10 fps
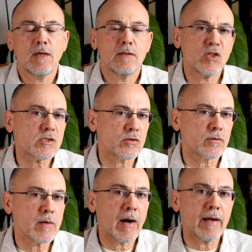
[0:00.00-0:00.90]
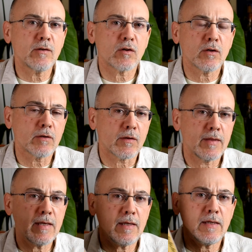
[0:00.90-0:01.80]
Just a reminder,
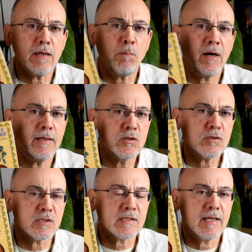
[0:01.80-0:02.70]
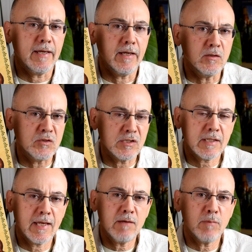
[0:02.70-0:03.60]
the Punter's Tale
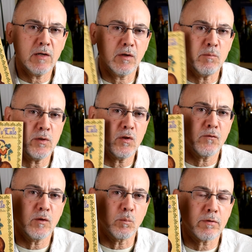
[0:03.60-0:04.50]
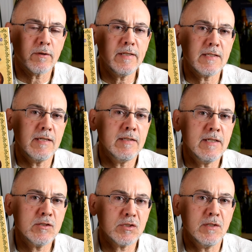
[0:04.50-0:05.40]
just came out in beautiful print
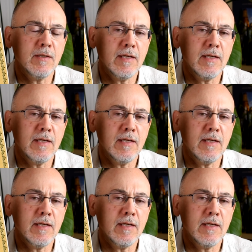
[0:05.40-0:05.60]
edition.